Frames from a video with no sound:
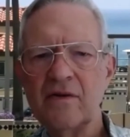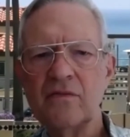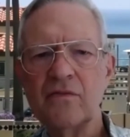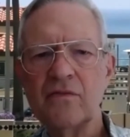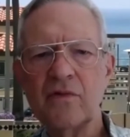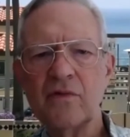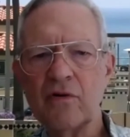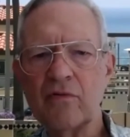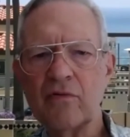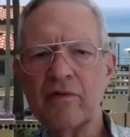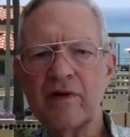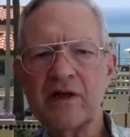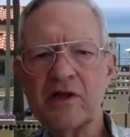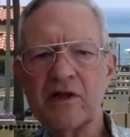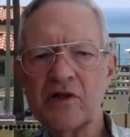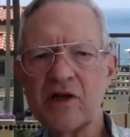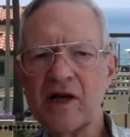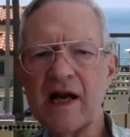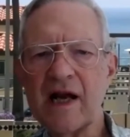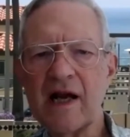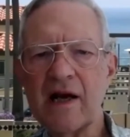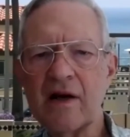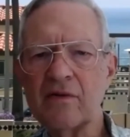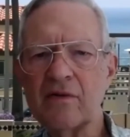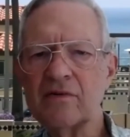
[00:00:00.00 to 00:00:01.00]
We're
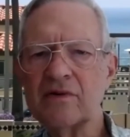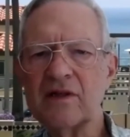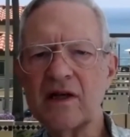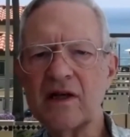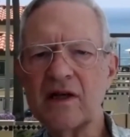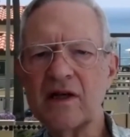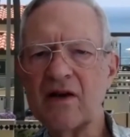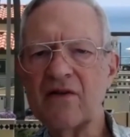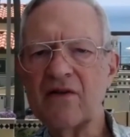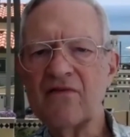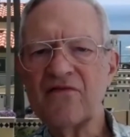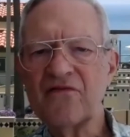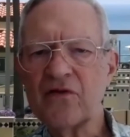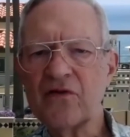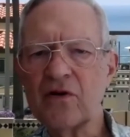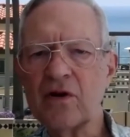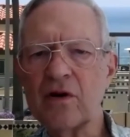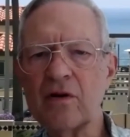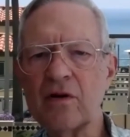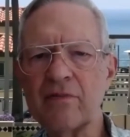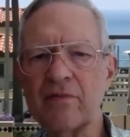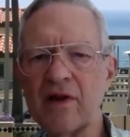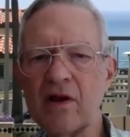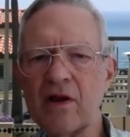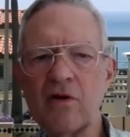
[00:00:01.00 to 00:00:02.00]
reaching out to
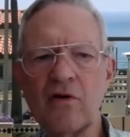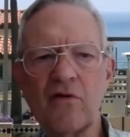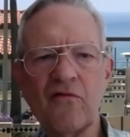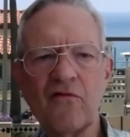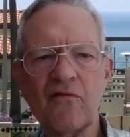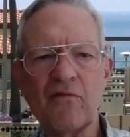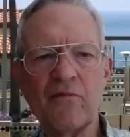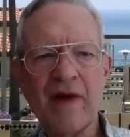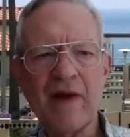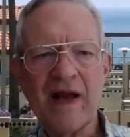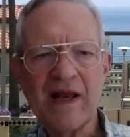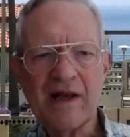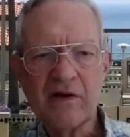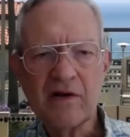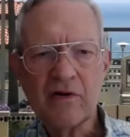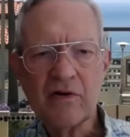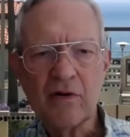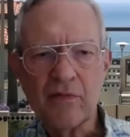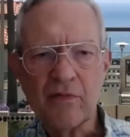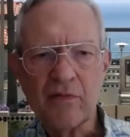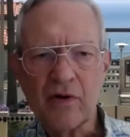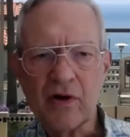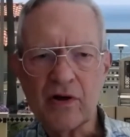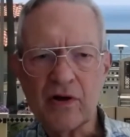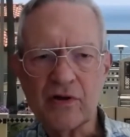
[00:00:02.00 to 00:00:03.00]
confirm that you've met your
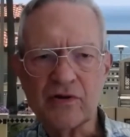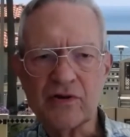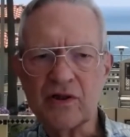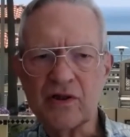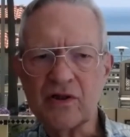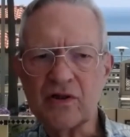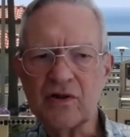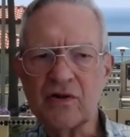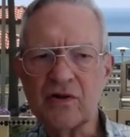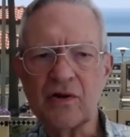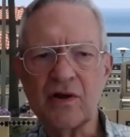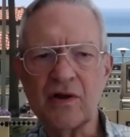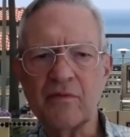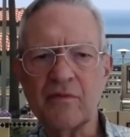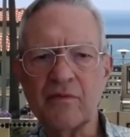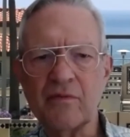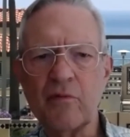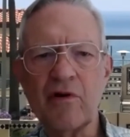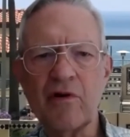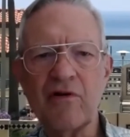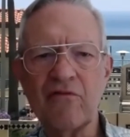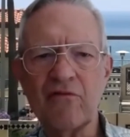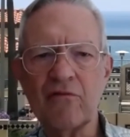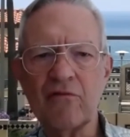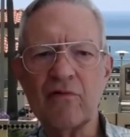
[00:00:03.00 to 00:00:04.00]
margin call and
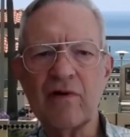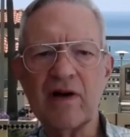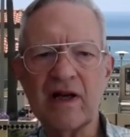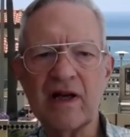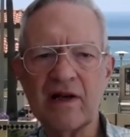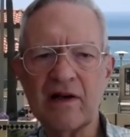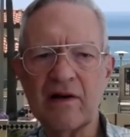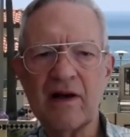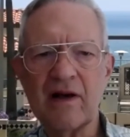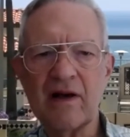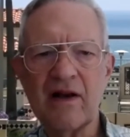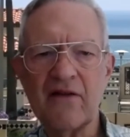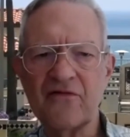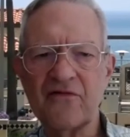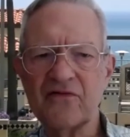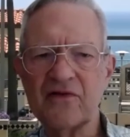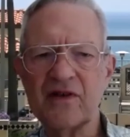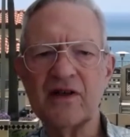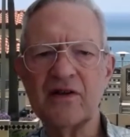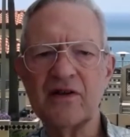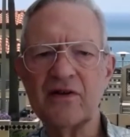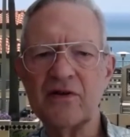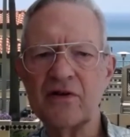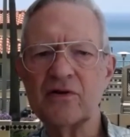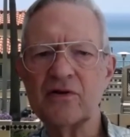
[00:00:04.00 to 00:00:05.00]
we've
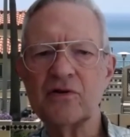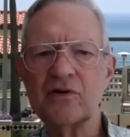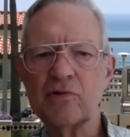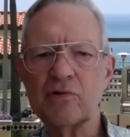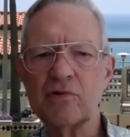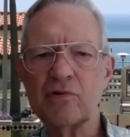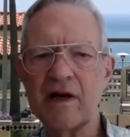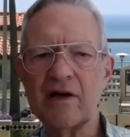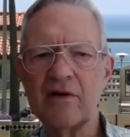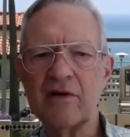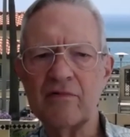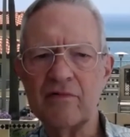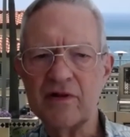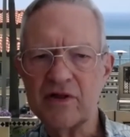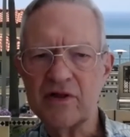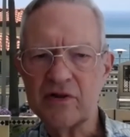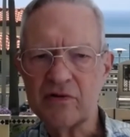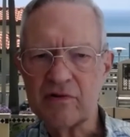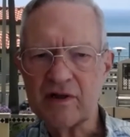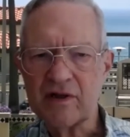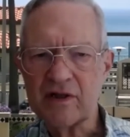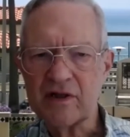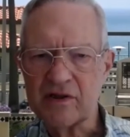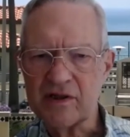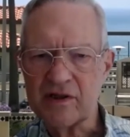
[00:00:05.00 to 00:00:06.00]
lifted your trade
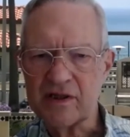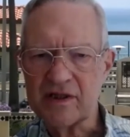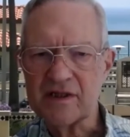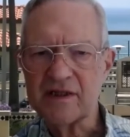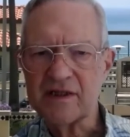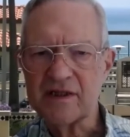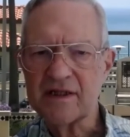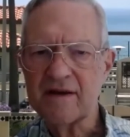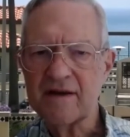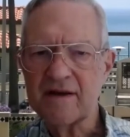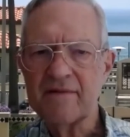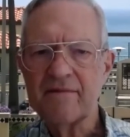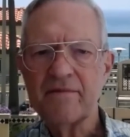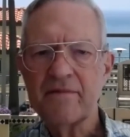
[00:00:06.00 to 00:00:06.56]
restrictions.